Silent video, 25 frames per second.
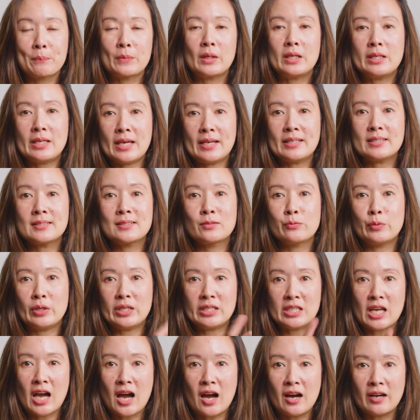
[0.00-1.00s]
Yes, we're
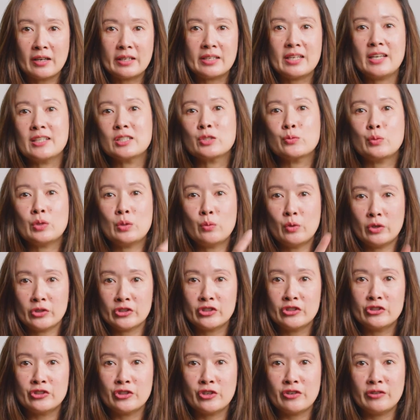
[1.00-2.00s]
young. Yes, we want
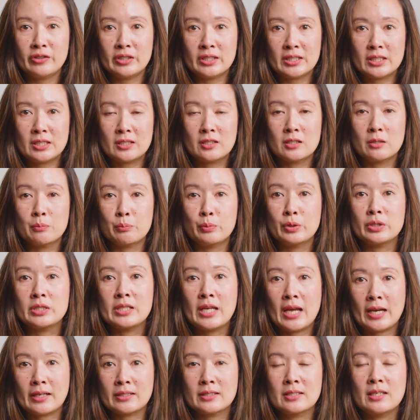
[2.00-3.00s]
to do this to
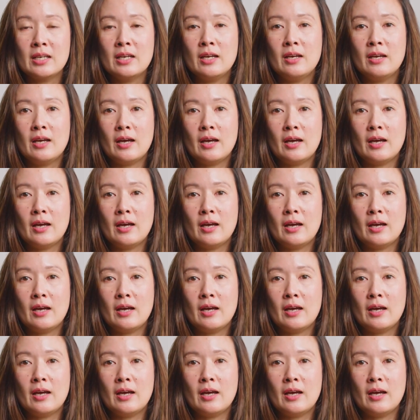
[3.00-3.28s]
protect